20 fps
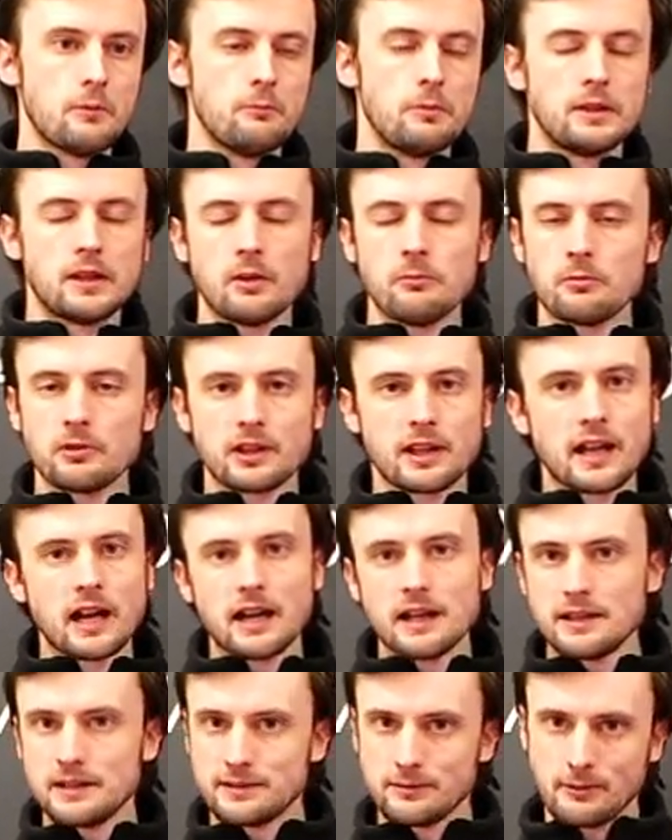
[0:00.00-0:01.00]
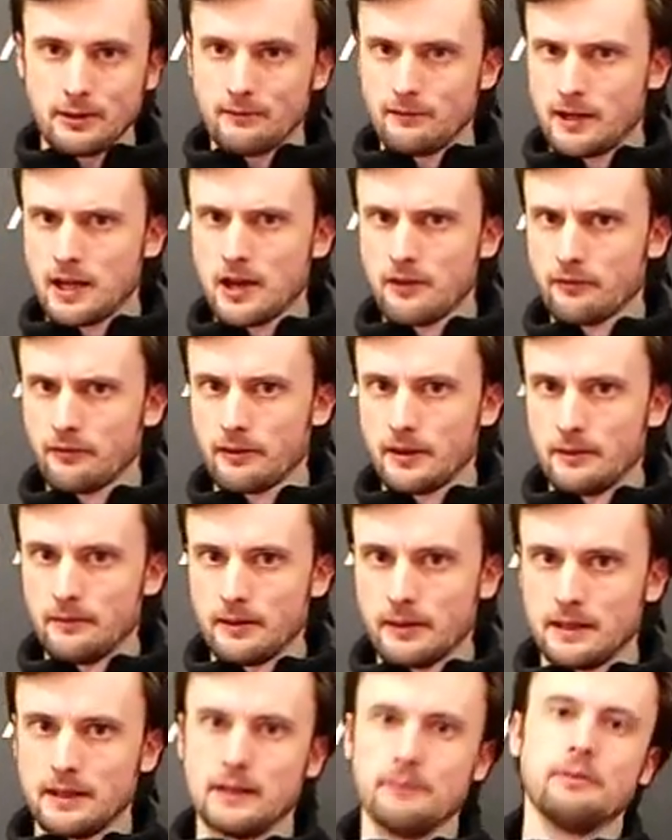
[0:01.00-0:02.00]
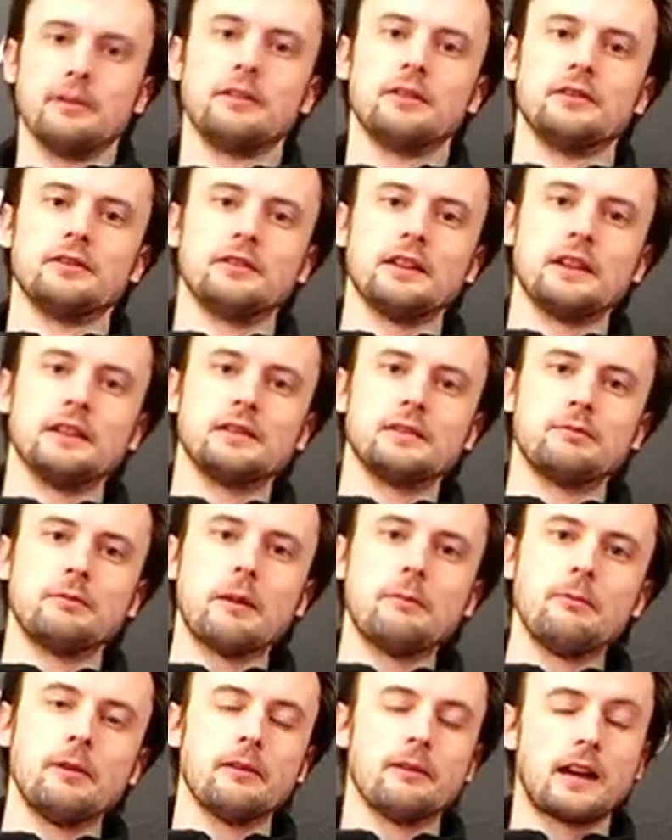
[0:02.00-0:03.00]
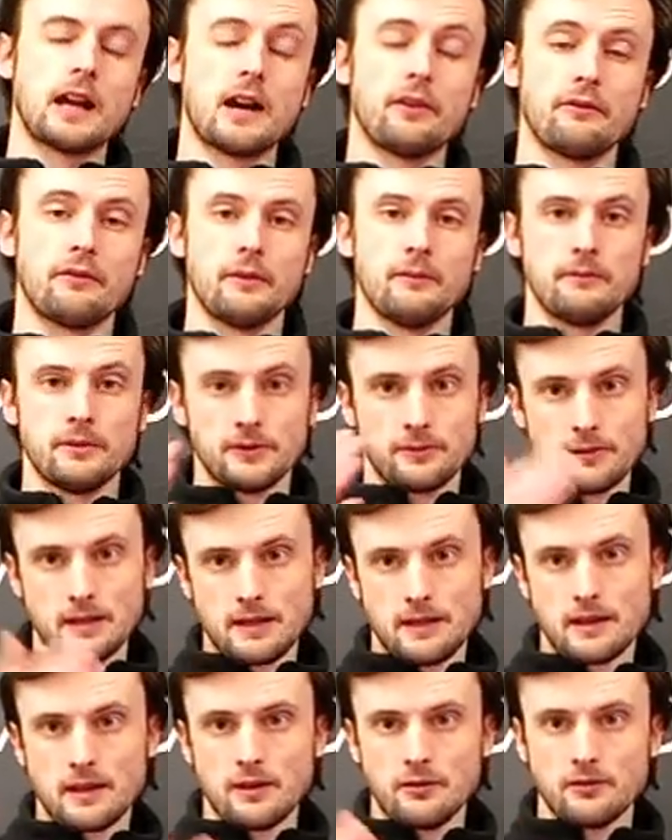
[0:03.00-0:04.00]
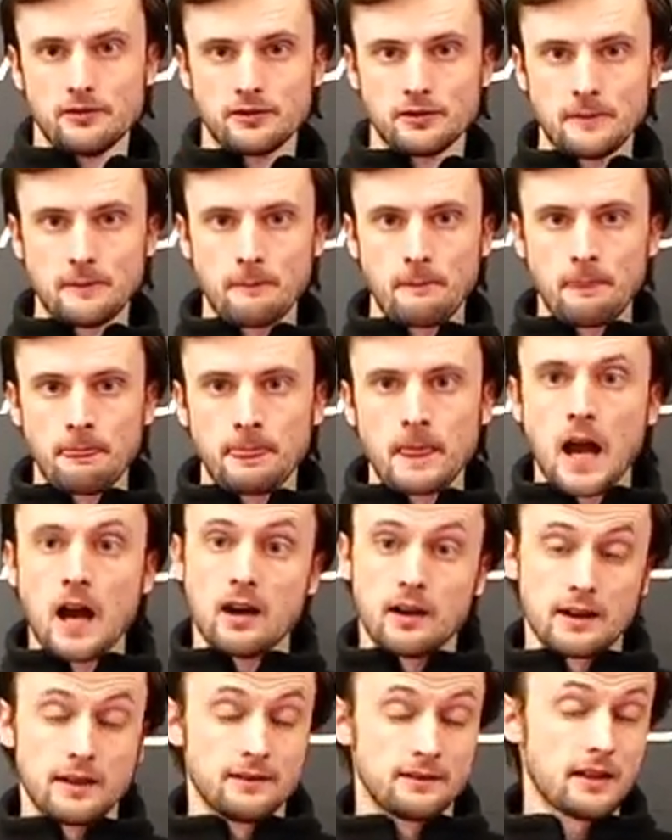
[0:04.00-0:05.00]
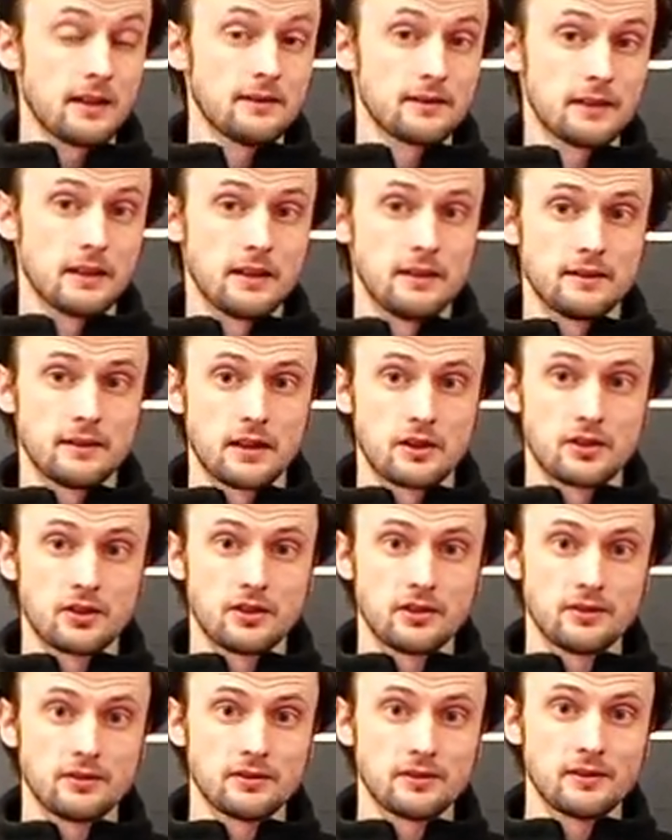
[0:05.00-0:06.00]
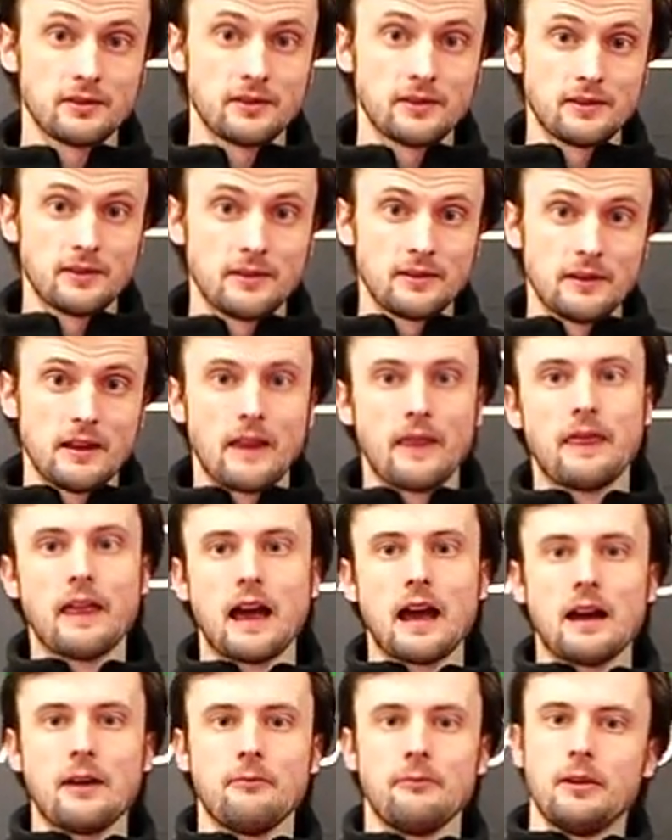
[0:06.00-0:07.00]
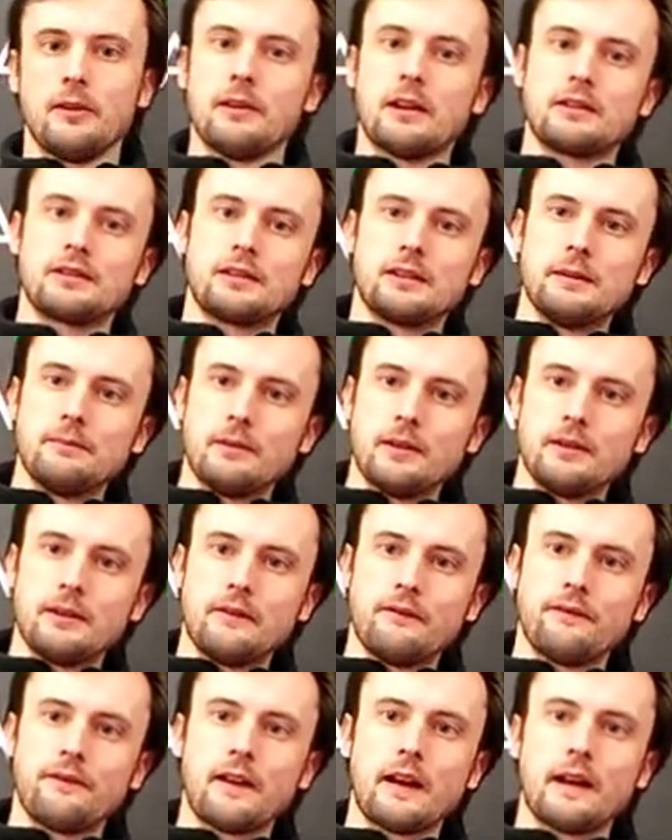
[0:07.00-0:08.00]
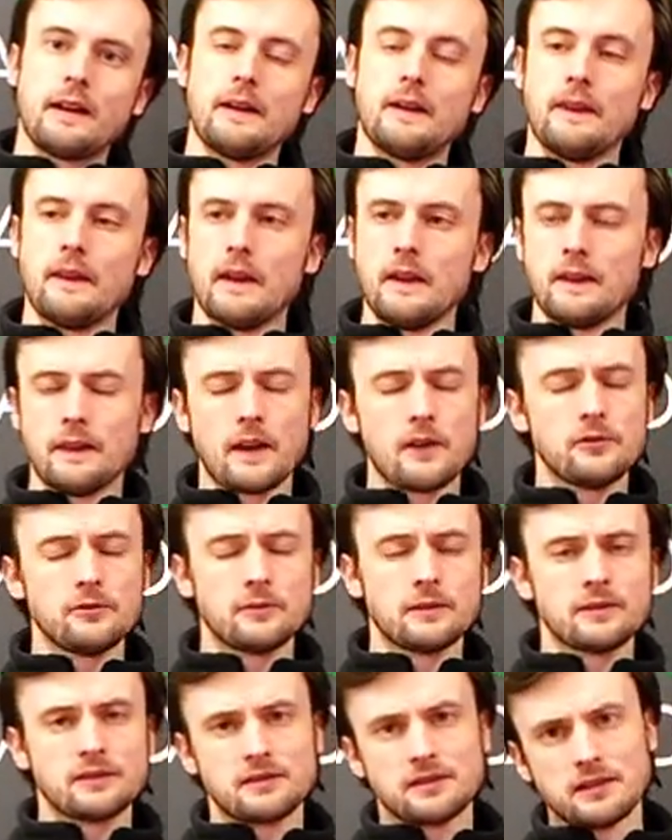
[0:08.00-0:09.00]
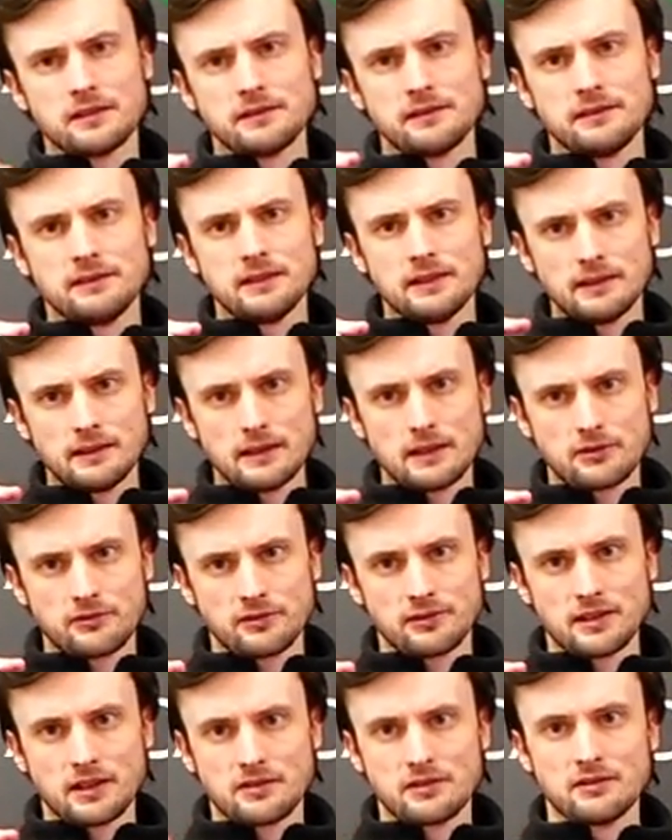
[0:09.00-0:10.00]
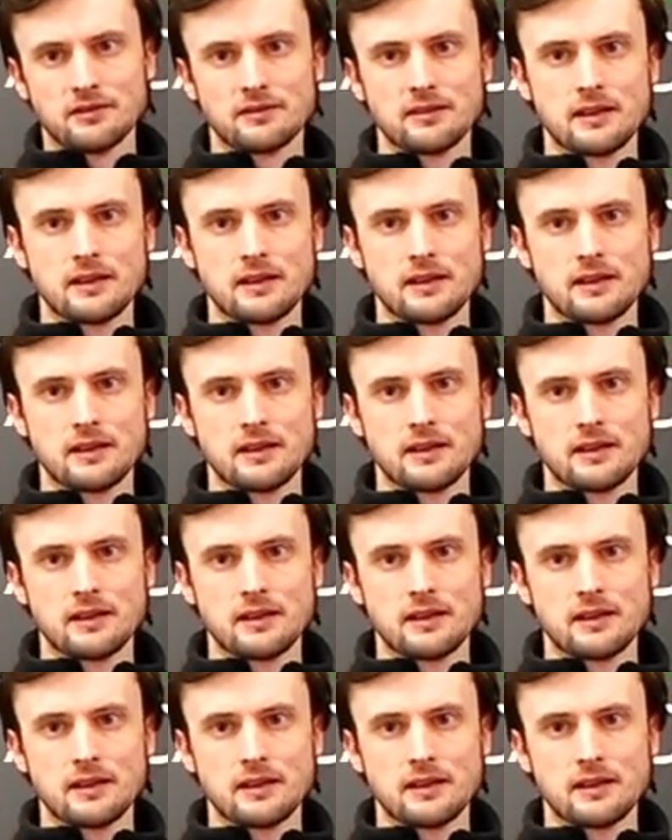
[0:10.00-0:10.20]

We don't want to cut into our recovery really, because it's when we're recovering between those high-intensity sessions that we're actually burning fat, and those ones are just little extra sessions.